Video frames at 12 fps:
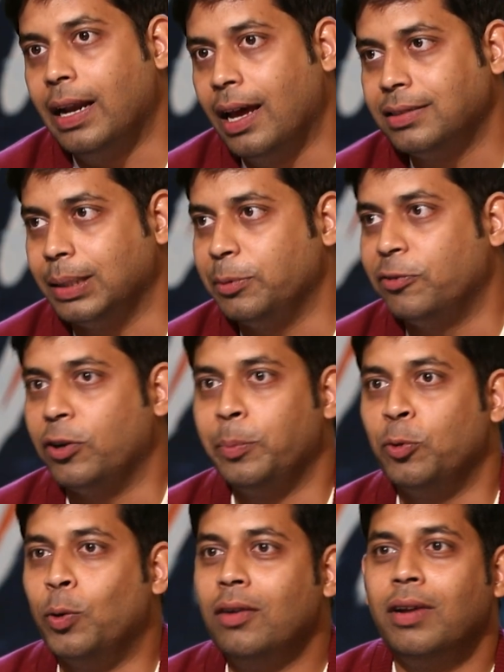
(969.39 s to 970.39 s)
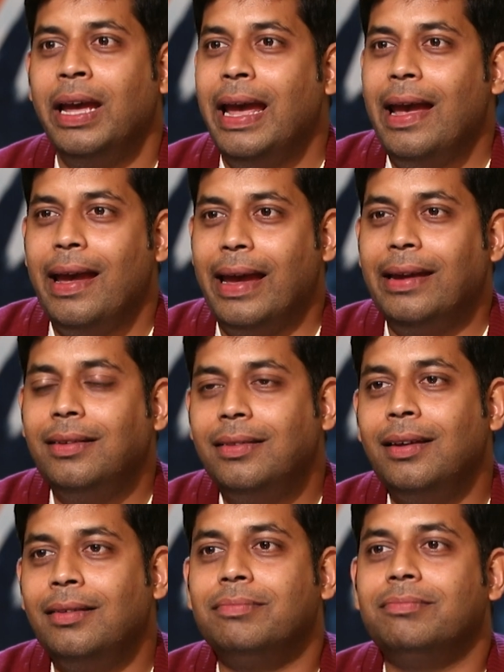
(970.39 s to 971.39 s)
last thing before we move out,
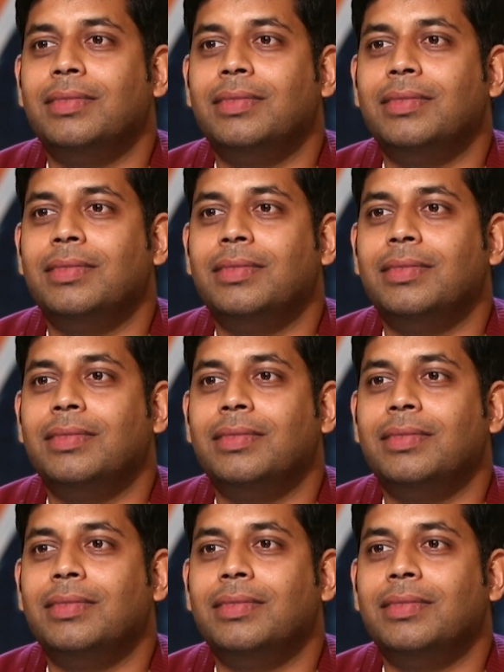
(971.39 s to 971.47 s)
anything,